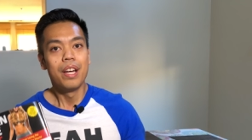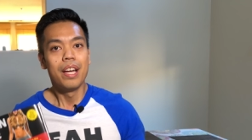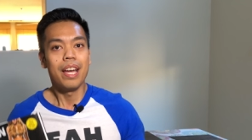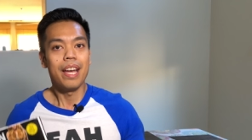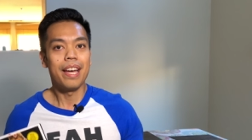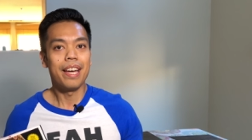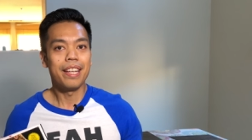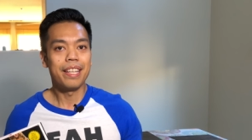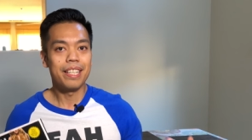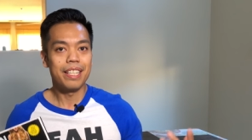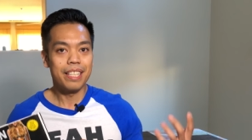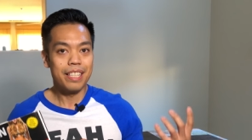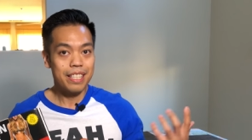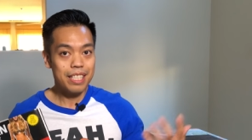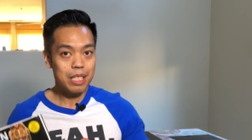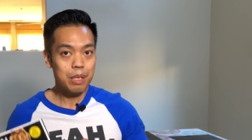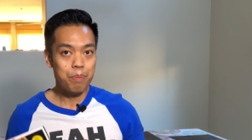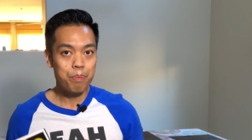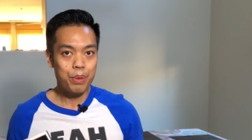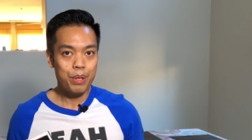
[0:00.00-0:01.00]
And uh,
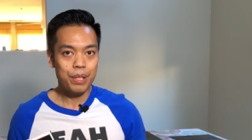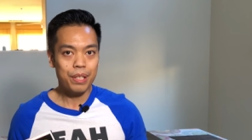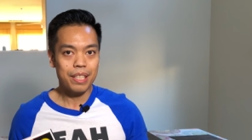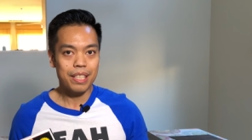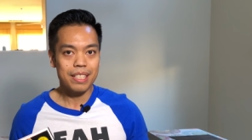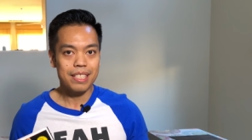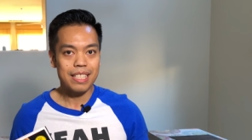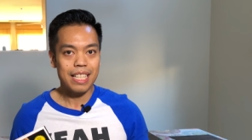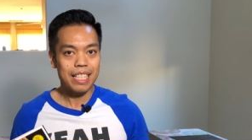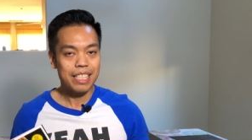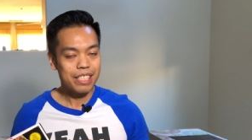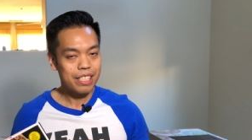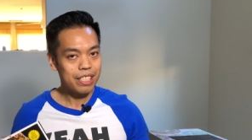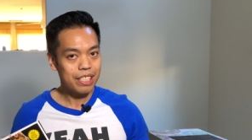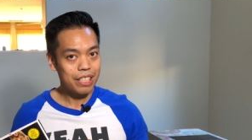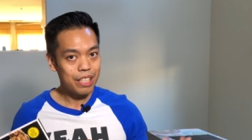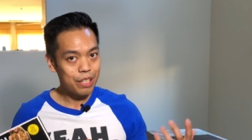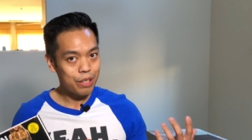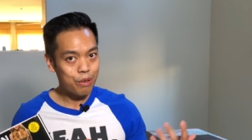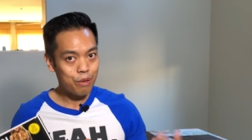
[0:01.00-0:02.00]
this book is
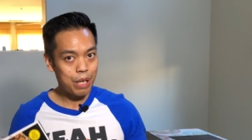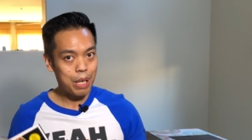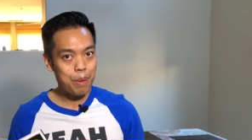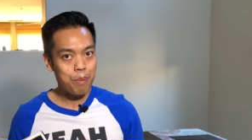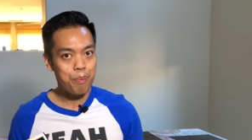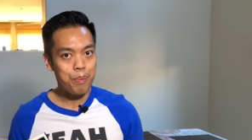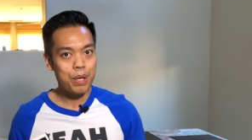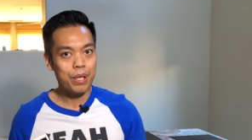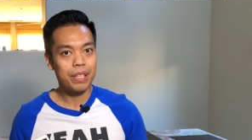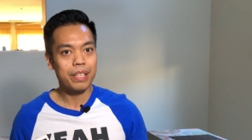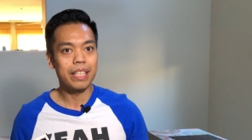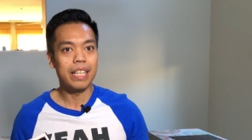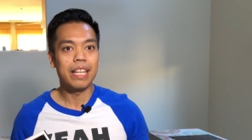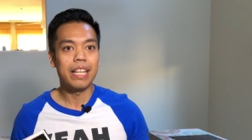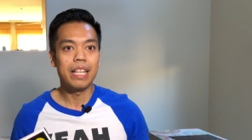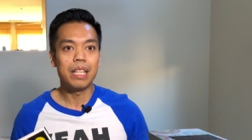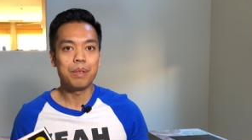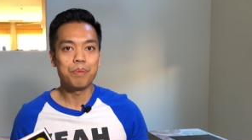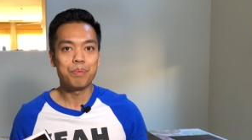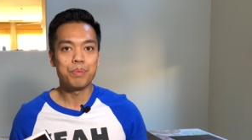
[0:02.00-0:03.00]
actually a great book that
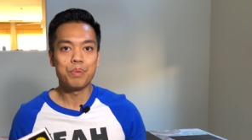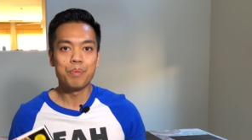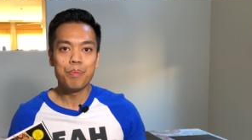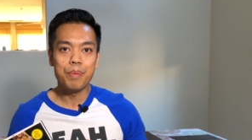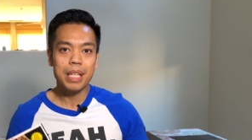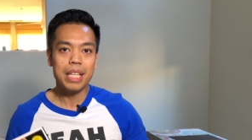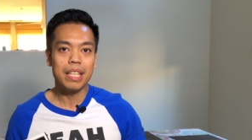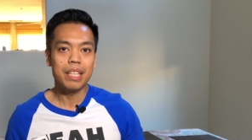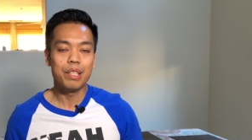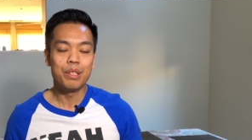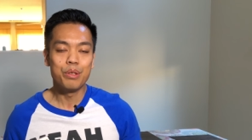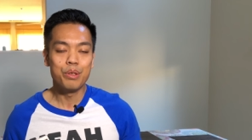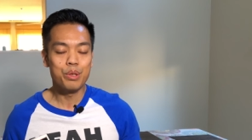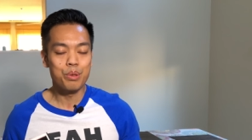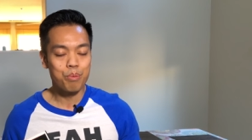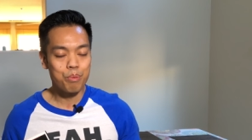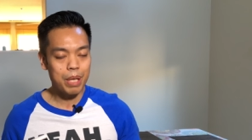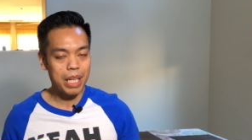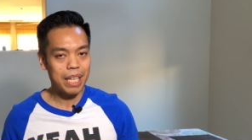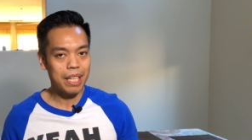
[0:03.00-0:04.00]
helped me lose
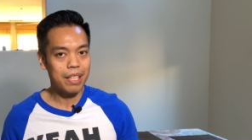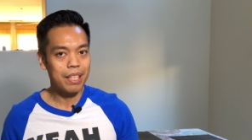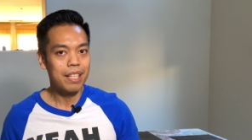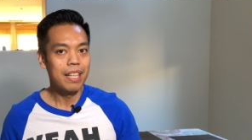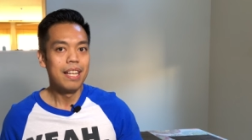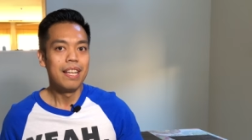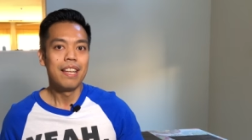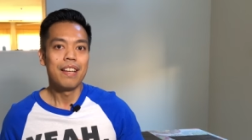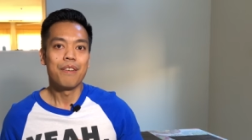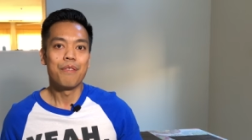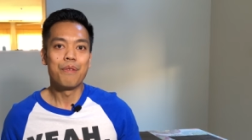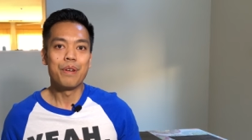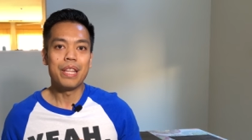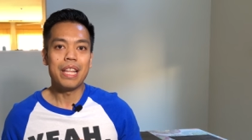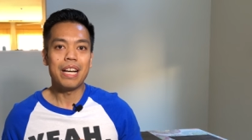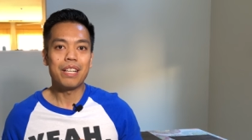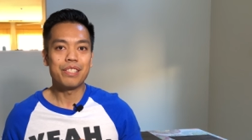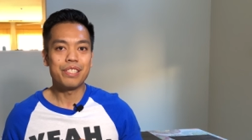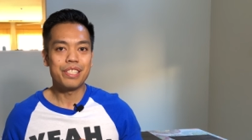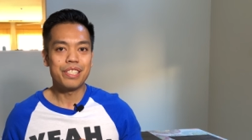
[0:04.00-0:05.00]
weight
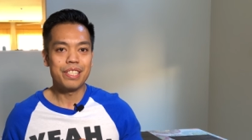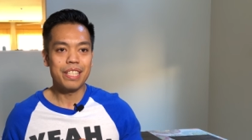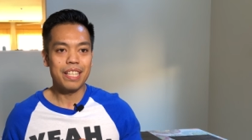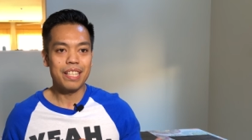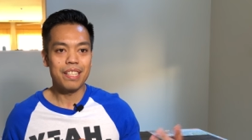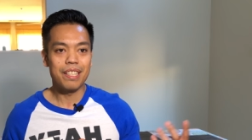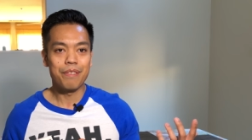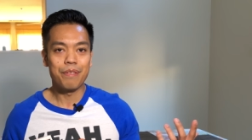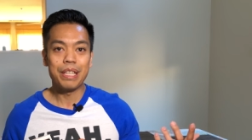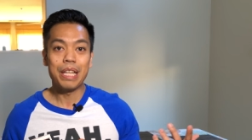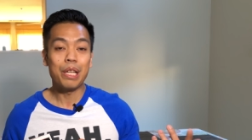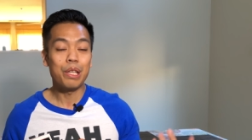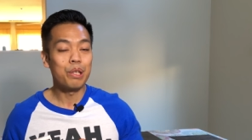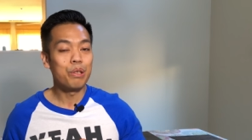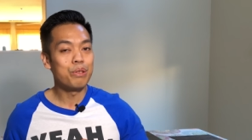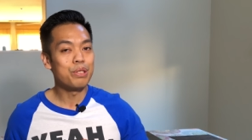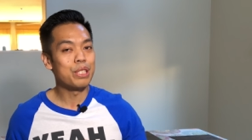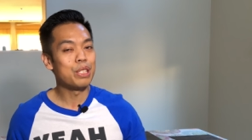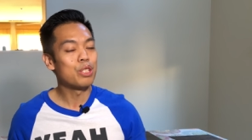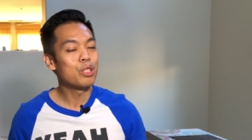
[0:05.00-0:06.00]
without shed, without
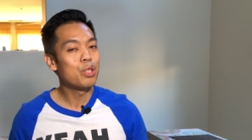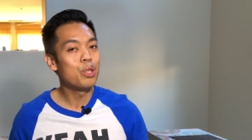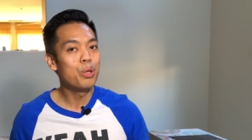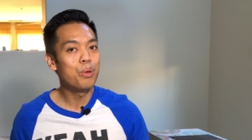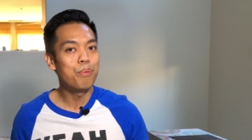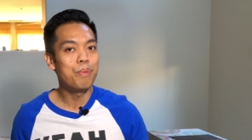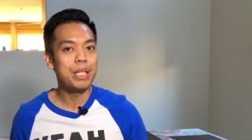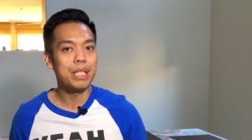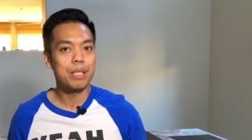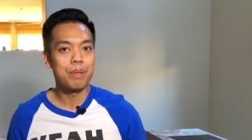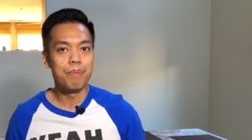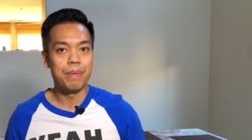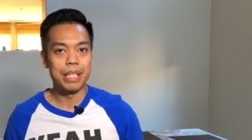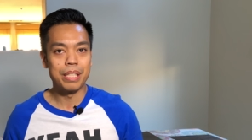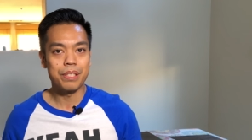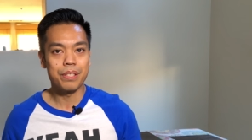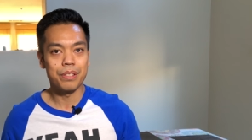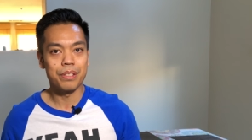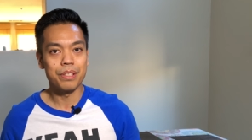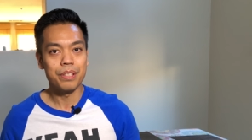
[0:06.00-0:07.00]
losing too much
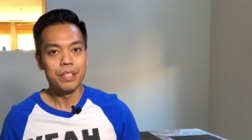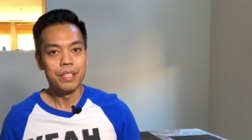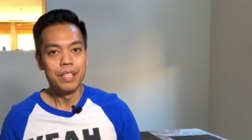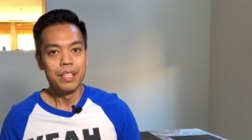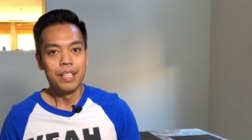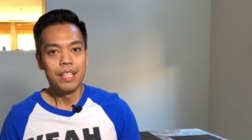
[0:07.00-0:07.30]
muscle.